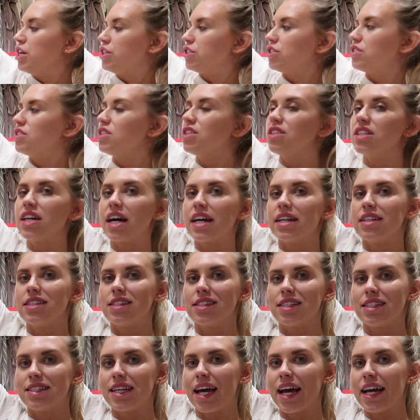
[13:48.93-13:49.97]
Just a
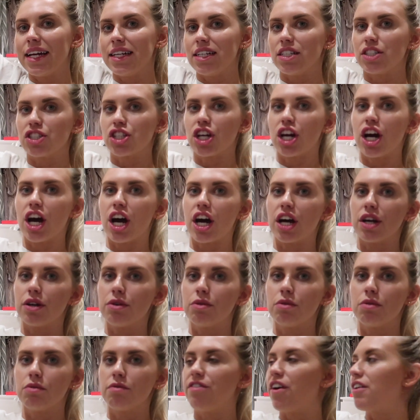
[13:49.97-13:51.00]
nice tailored
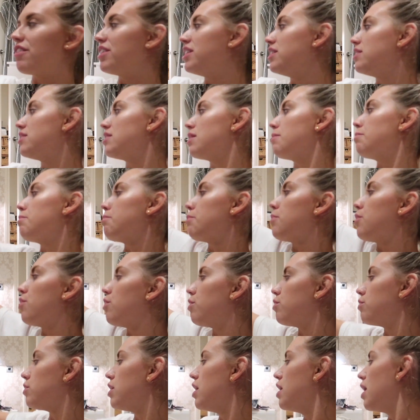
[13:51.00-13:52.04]
coat. Very
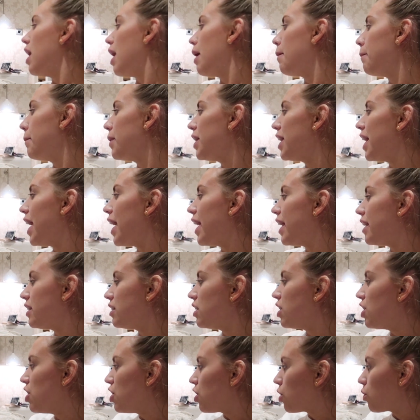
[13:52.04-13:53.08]
simple and
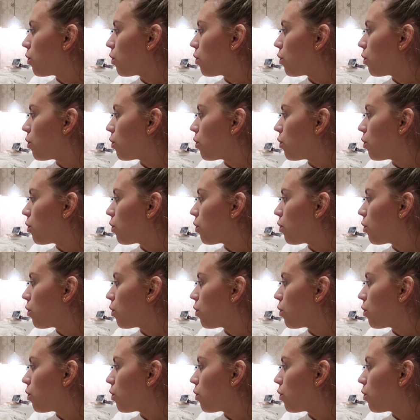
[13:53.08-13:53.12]
plain.